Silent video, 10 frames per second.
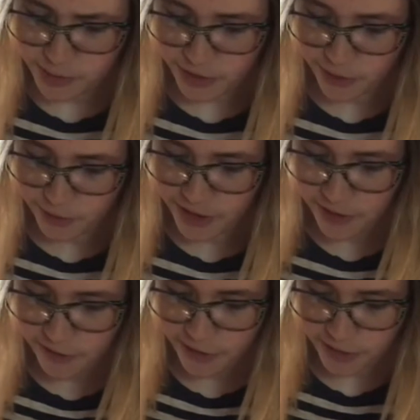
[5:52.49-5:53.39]
or
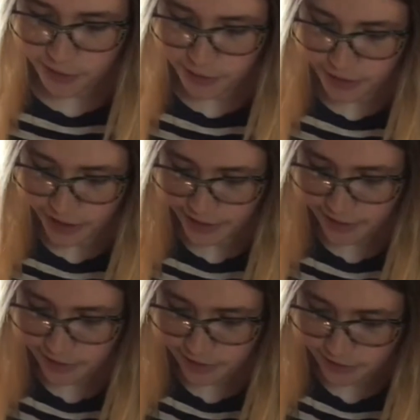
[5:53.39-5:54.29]
whatever you would like
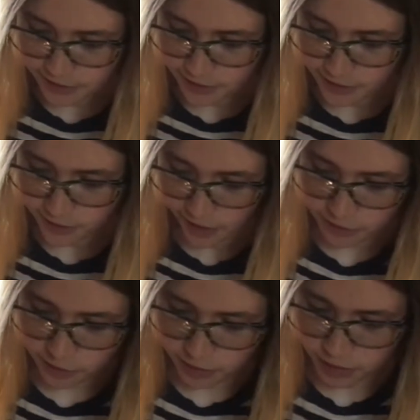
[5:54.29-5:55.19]
in your ice
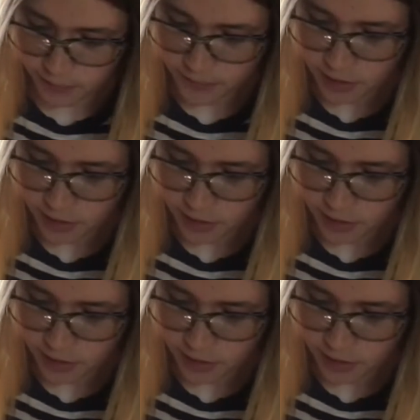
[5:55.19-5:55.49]
cream.